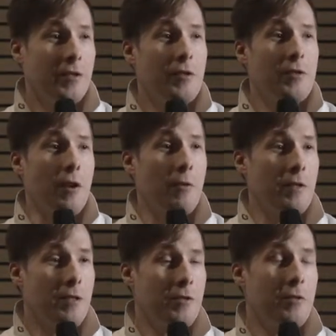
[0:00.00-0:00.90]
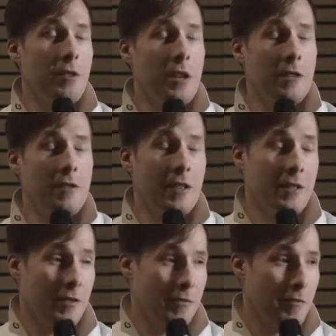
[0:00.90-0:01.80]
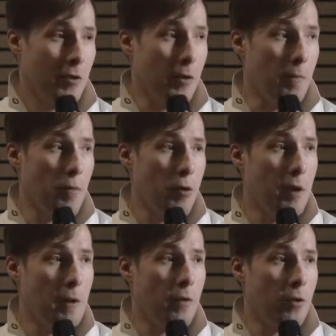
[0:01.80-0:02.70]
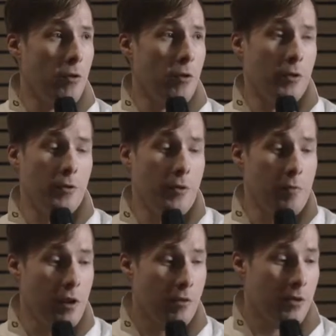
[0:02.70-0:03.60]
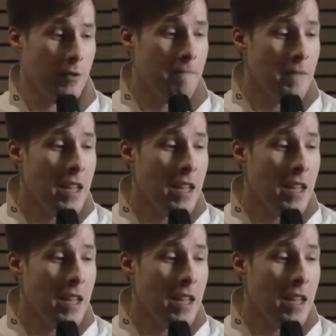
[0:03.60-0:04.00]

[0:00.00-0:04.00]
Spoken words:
through the internet on your mobile phone or through the browser.